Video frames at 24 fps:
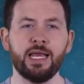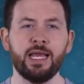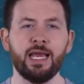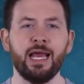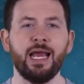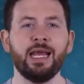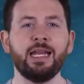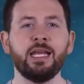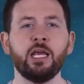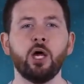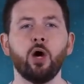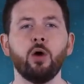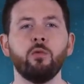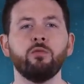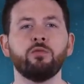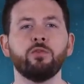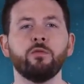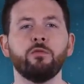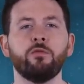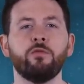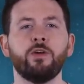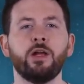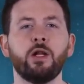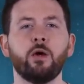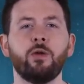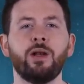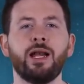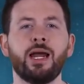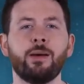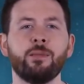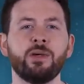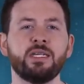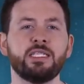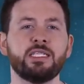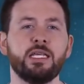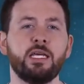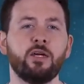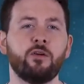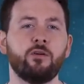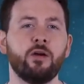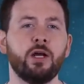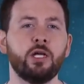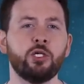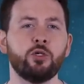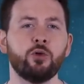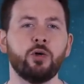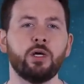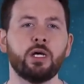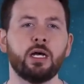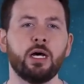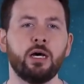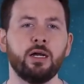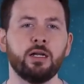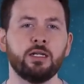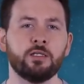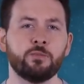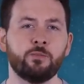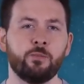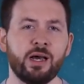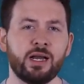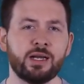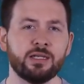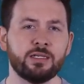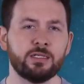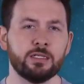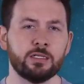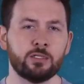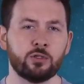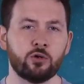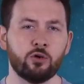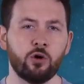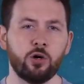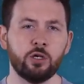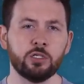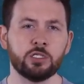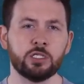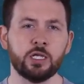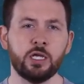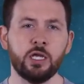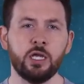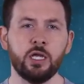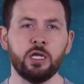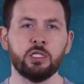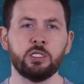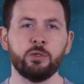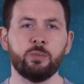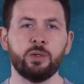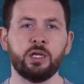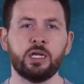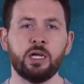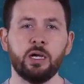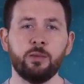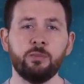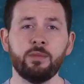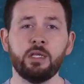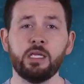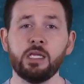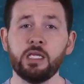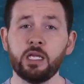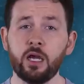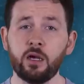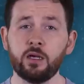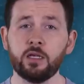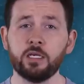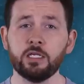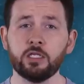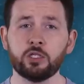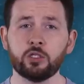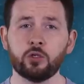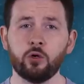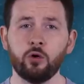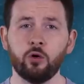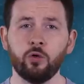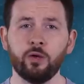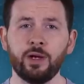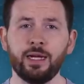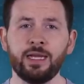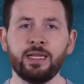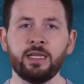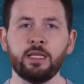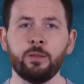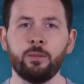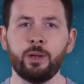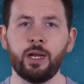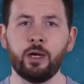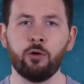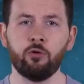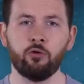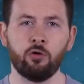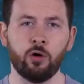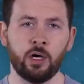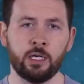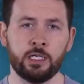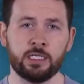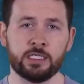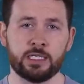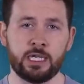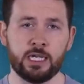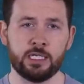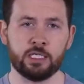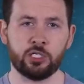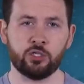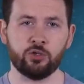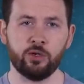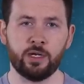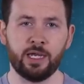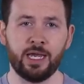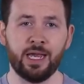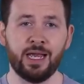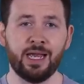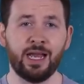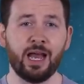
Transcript: heading home from fellow La Masia graduate Carles Perez's cross to become the youngest scorer in the Blaugrana's history,